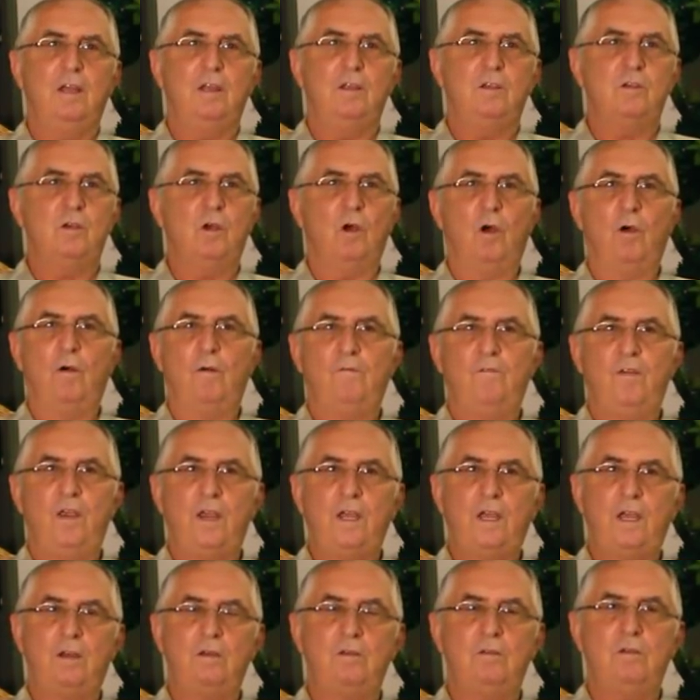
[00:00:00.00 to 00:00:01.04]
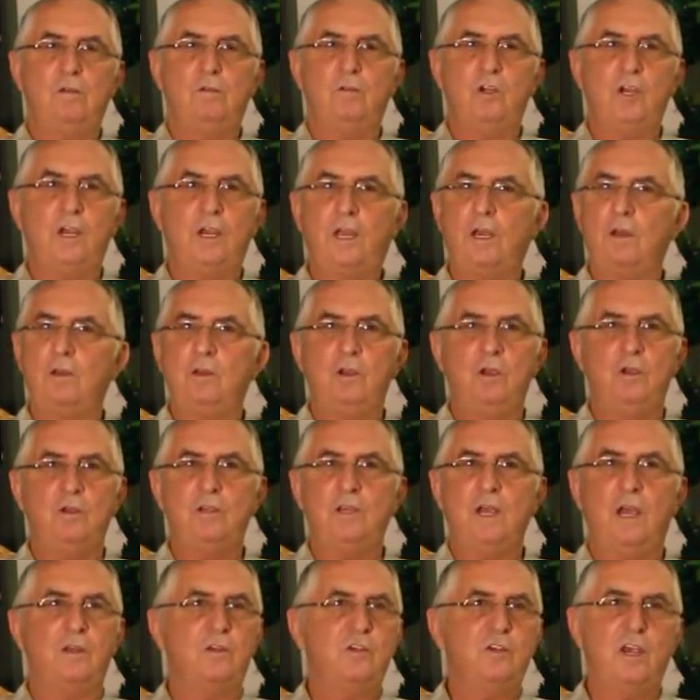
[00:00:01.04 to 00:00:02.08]
So if he could, she could use
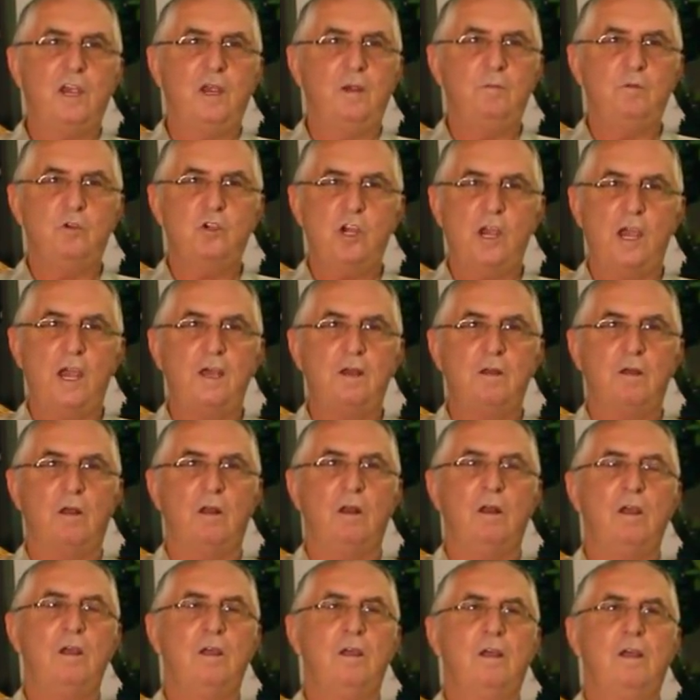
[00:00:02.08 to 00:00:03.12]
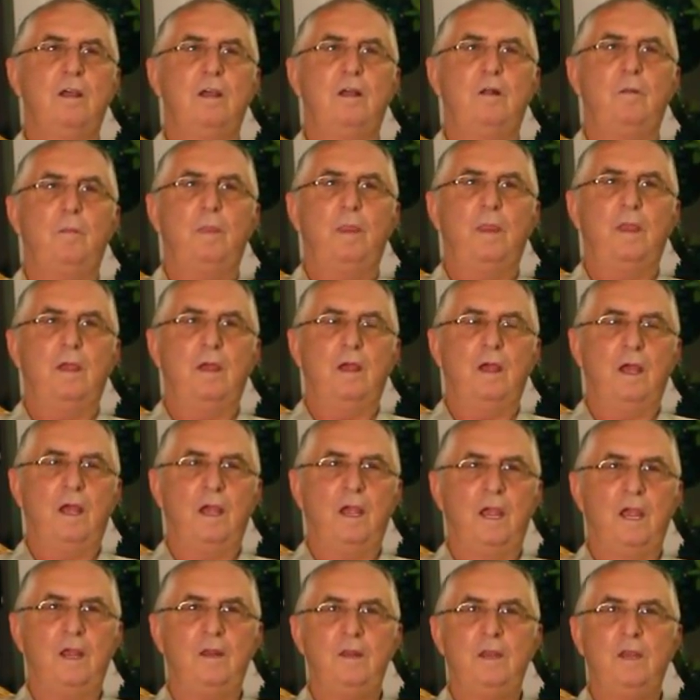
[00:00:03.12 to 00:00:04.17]
that same channel uh,
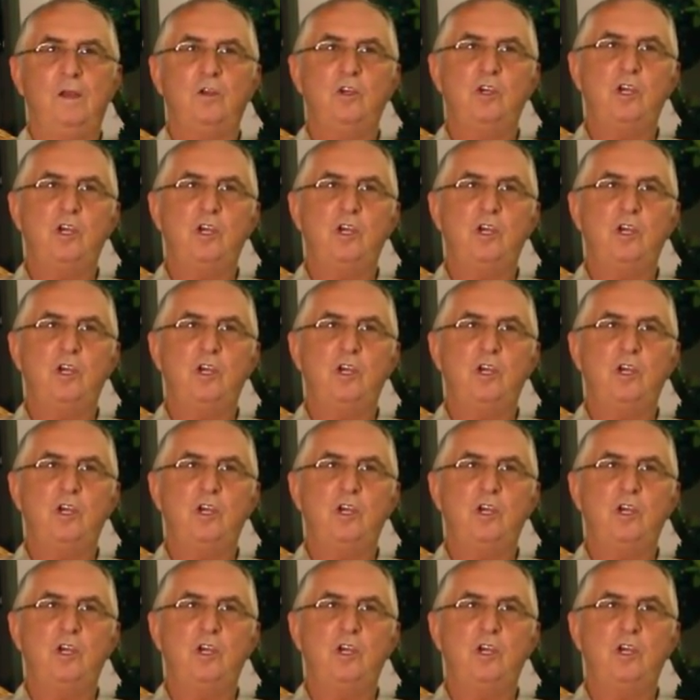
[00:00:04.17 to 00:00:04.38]
and then